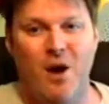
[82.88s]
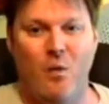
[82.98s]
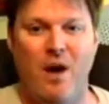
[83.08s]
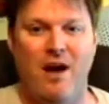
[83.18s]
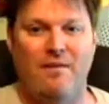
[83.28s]

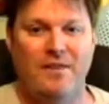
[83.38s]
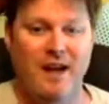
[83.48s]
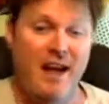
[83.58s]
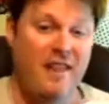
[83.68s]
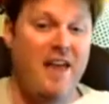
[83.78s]
Well,
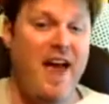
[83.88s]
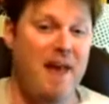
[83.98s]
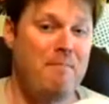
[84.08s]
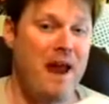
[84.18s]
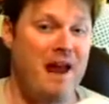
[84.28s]
the
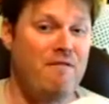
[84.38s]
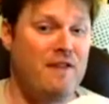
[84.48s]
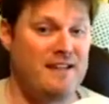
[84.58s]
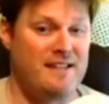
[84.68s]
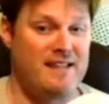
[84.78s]
headband
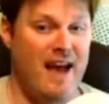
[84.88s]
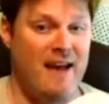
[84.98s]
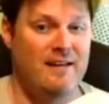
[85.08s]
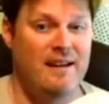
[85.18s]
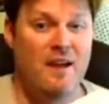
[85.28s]
fixes that.
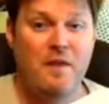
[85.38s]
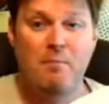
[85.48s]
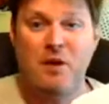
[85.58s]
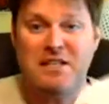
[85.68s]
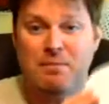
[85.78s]
The
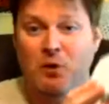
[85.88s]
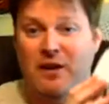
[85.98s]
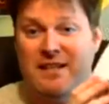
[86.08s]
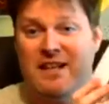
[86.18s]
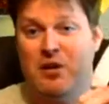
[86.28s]
principle
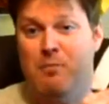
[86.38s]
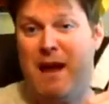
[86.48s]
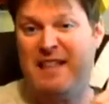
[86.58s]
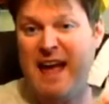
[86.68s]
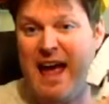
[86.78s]
is that you
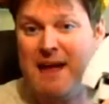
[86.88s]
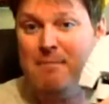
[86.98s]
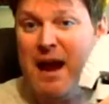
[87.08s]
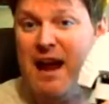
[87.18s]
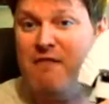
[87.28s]
make the
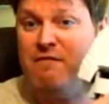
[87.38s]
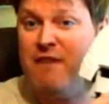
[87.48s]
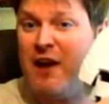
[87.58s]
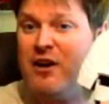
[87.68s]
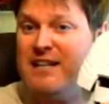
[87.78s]
headband
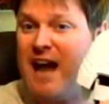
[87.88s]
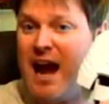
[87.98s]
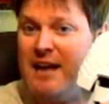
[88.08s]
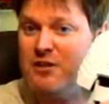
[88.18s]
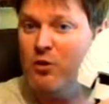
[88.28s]
very
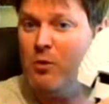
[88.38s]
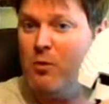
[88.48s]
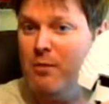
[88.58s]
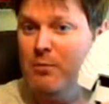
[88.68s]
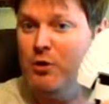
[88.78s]
tight so it
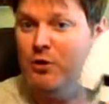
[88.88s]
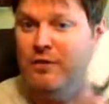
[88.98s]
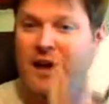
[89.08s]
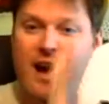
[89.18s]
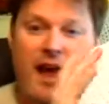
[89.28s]
won't move,
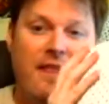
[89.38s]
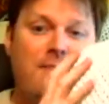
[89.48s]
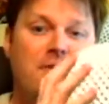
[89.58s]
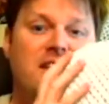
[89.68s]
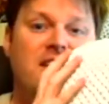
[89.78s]
and
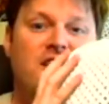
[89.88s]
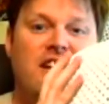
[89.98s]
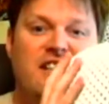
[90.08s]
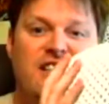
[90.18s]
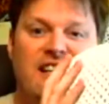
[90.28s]
then position
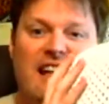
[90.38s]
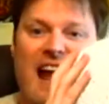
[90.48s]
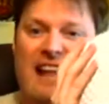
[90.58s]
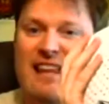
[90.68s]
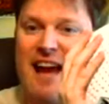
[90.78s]
it
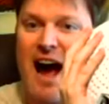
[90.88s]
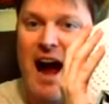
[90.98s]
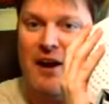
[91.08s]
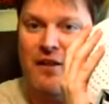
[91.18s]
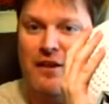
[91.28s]
slightly
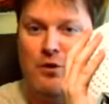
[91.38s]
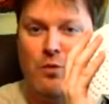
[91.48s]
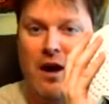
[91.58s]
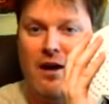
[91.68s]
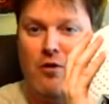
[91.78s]
higher than you'd
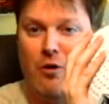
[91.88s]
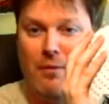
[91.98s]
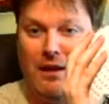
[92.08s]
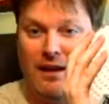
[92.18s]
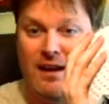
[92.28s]
wear it
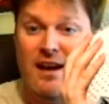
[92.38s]
normally.